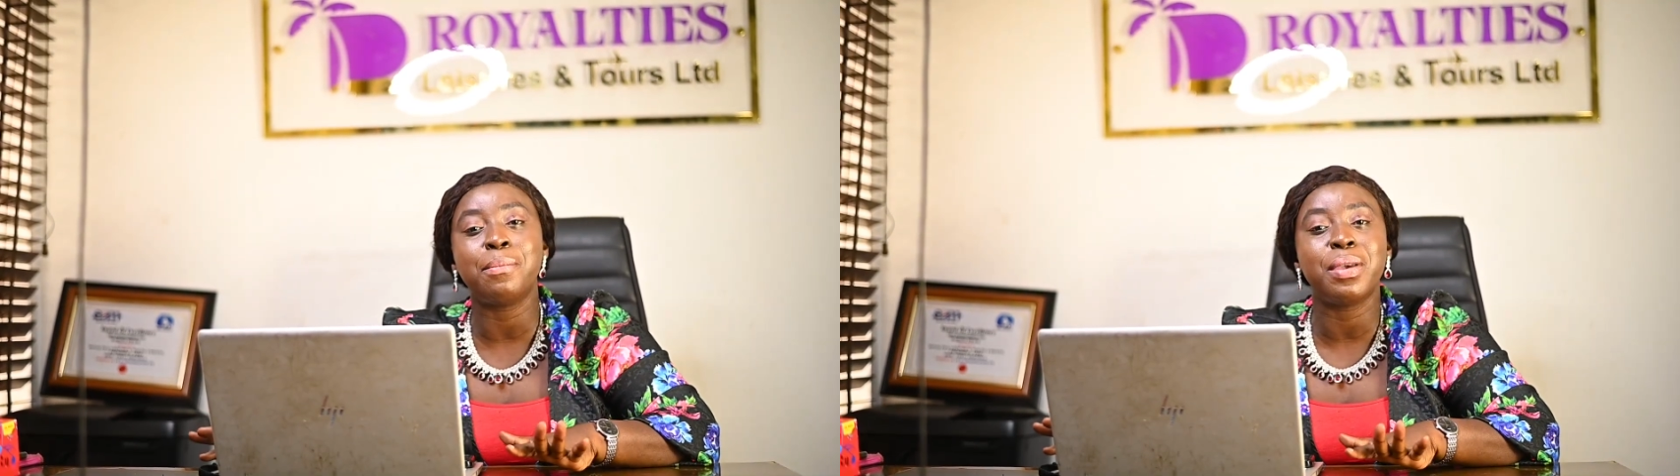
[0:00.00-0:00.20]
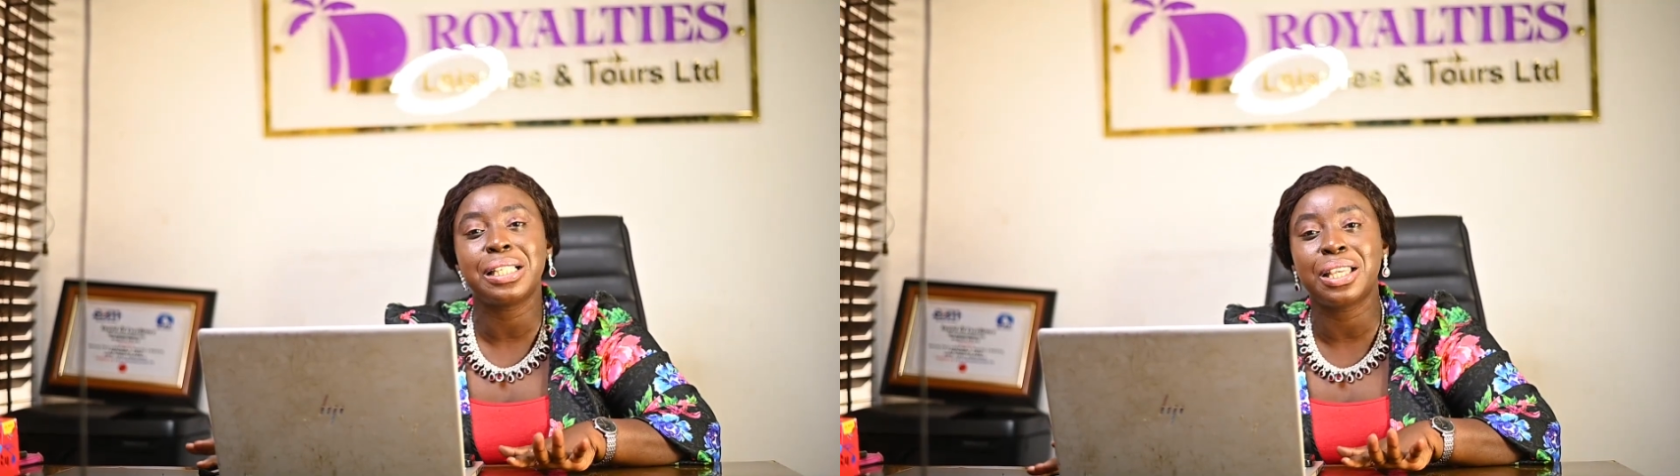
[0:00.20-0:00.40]

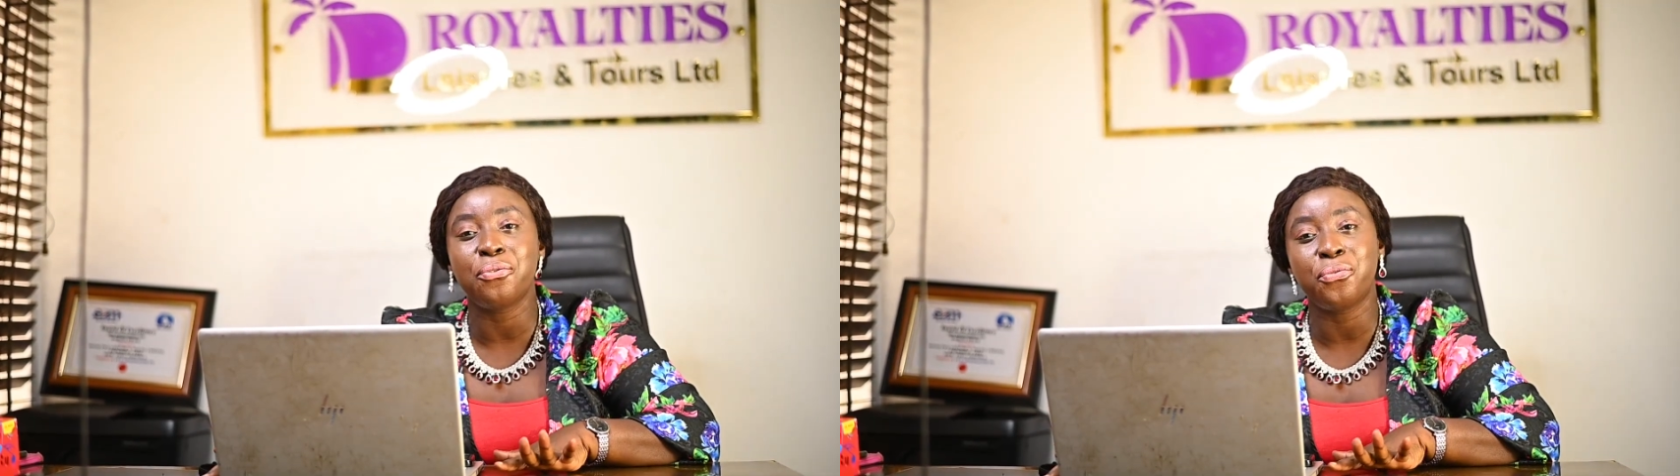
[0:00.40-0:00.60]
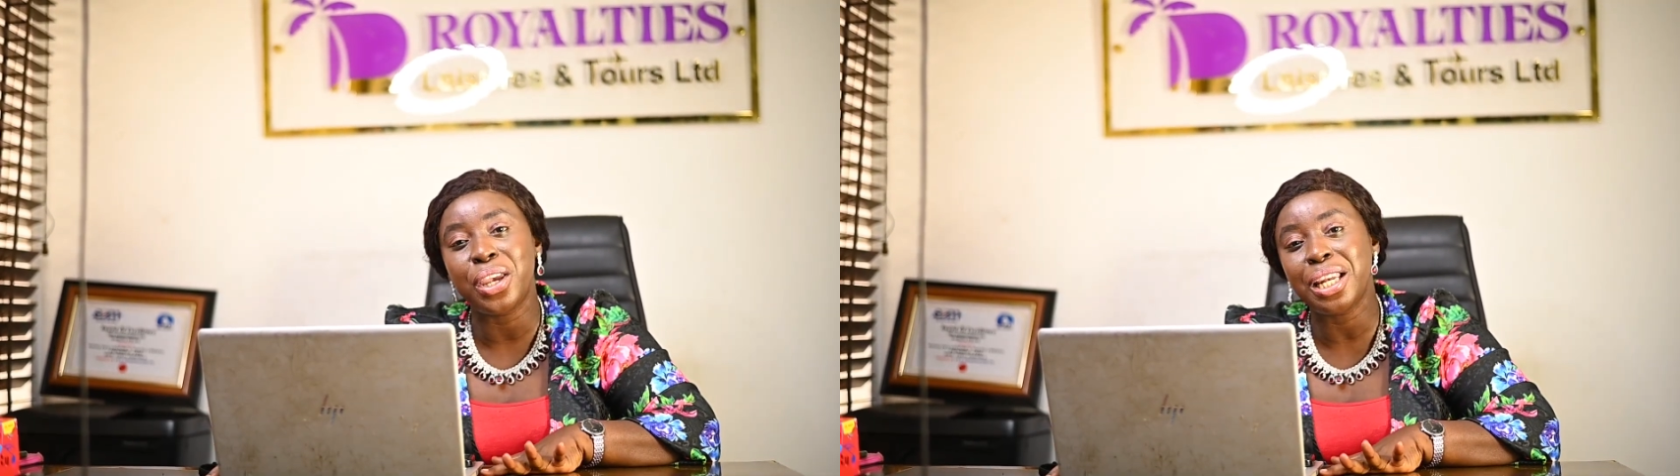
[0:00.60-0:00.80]

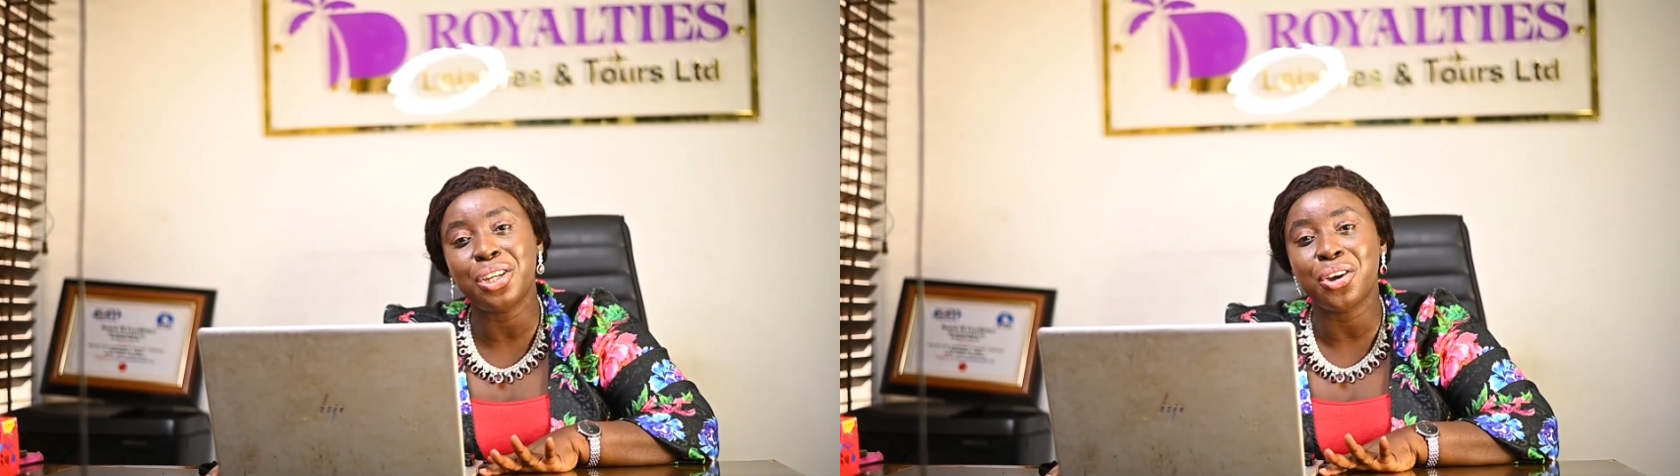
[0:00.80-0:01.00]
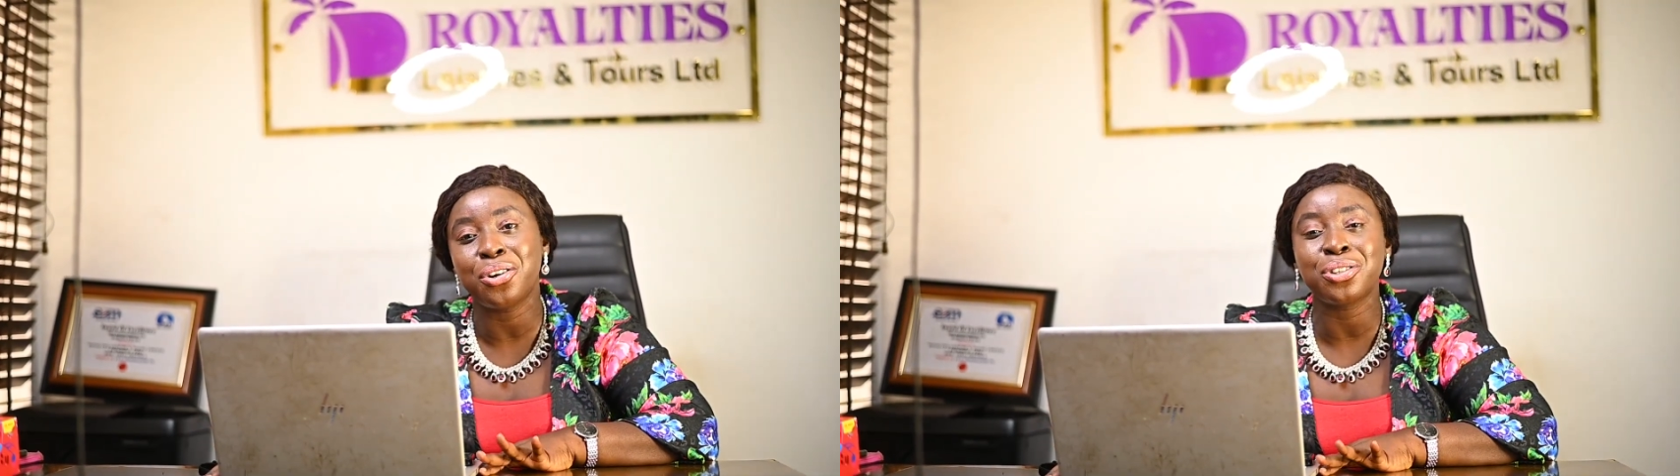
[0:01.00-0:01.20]
amazing
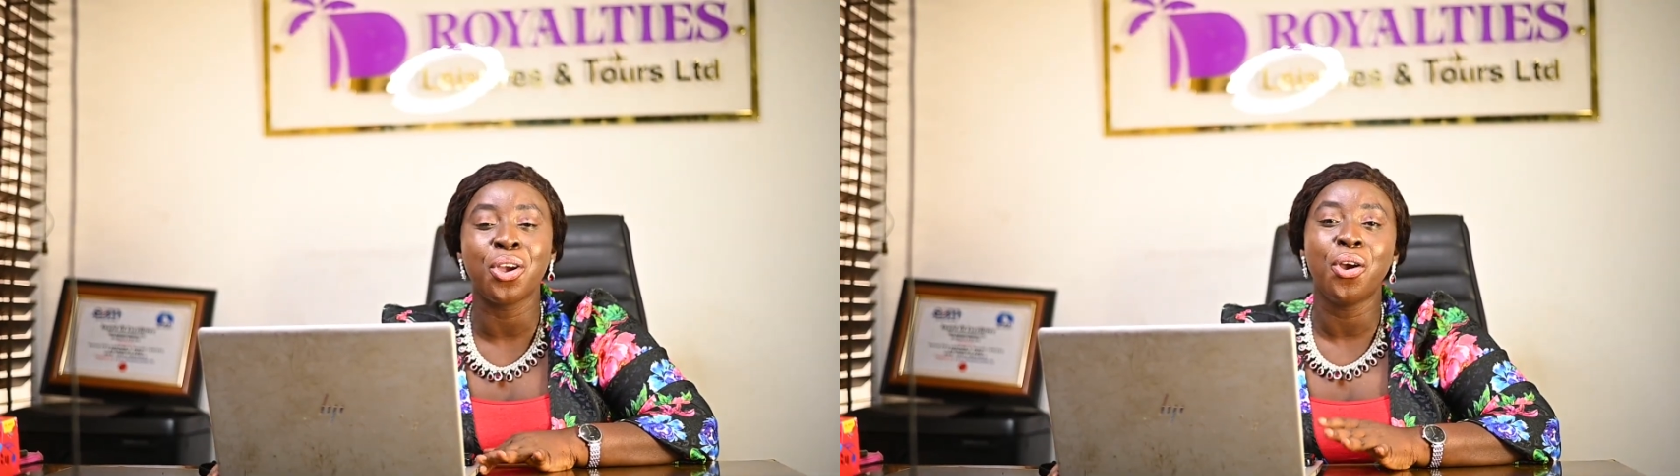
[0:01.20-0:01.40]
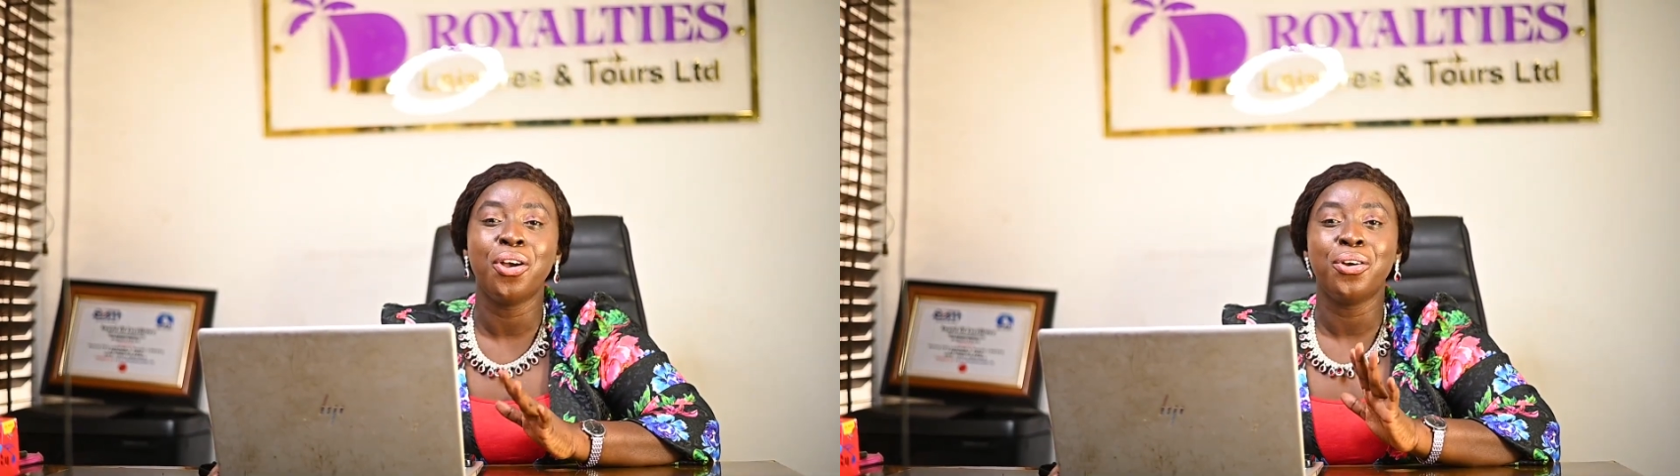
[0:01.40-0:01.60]

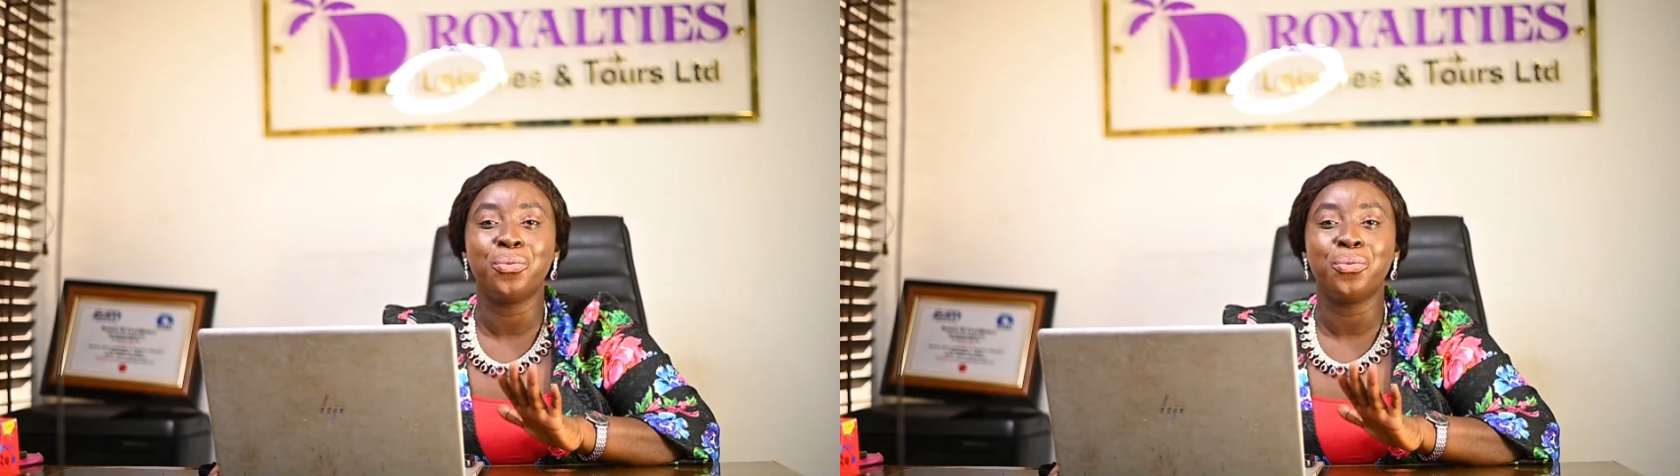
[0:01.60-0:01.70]
videos